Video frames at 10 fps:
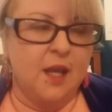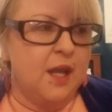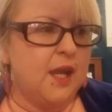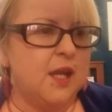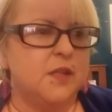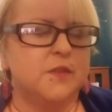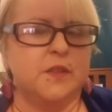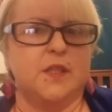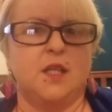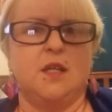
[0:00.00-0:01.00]
And
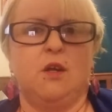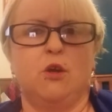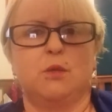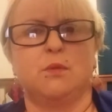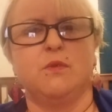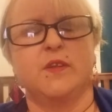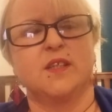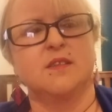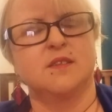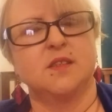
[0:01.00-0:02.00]
the horrible
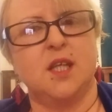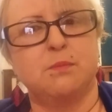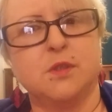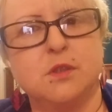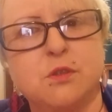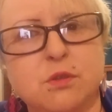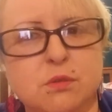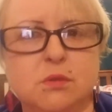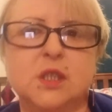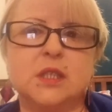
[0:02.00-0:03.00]
things that happened
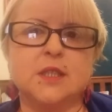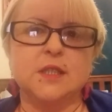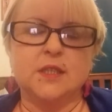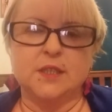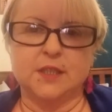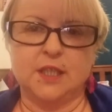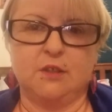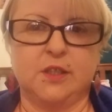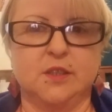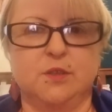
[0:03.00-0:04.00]
to the
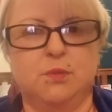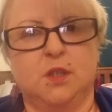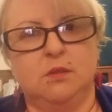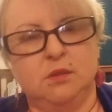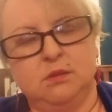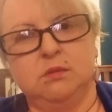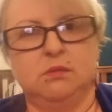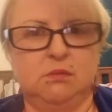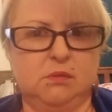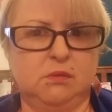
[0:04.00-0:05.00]
characters, well,
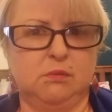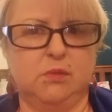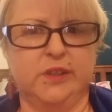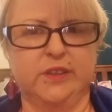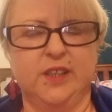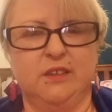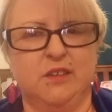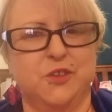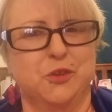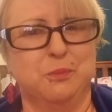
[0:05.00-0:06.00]
one
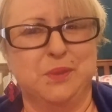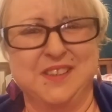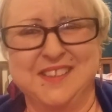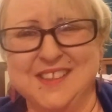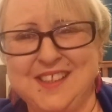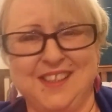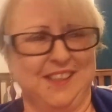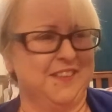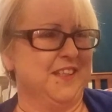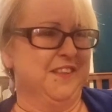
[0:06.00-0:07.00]
character in
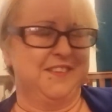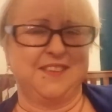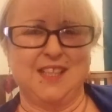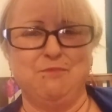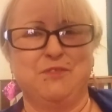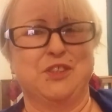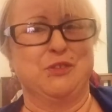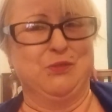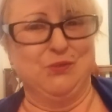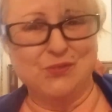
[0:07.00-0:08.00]
particular that seemed to
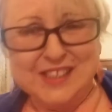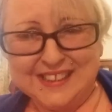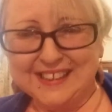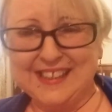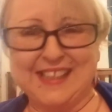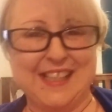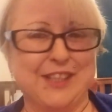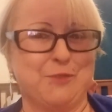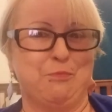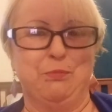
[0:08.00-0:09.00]
really get
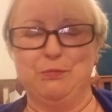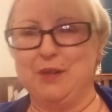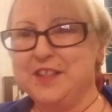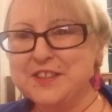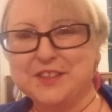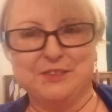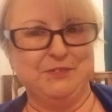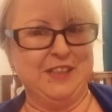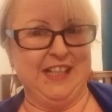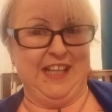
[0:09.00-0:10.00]
the brunt
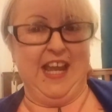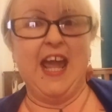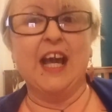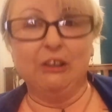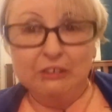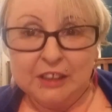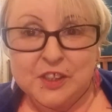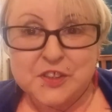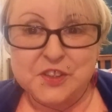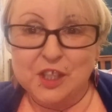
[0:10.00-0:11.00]
of hell
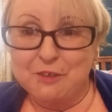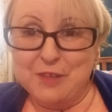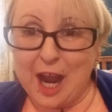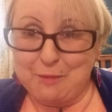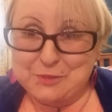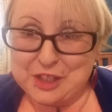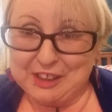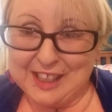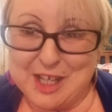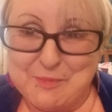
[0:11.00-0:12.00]
served up to
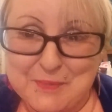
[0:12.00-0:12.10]
him,